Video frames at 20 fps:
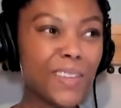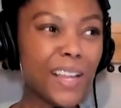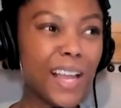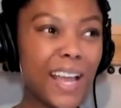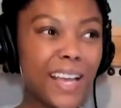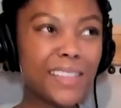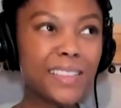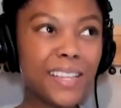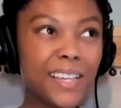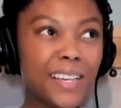
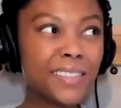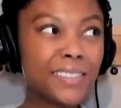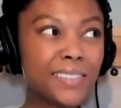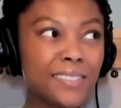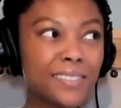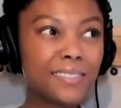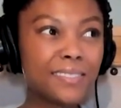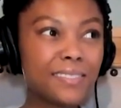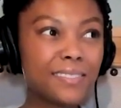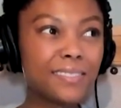And
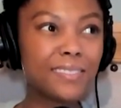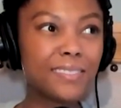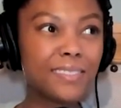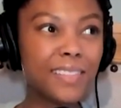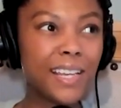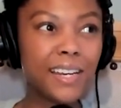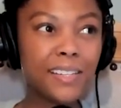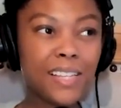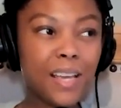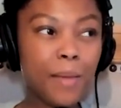then
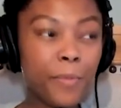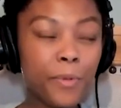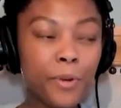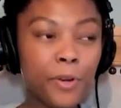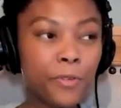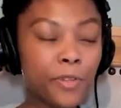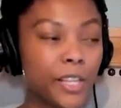anytime I'm in a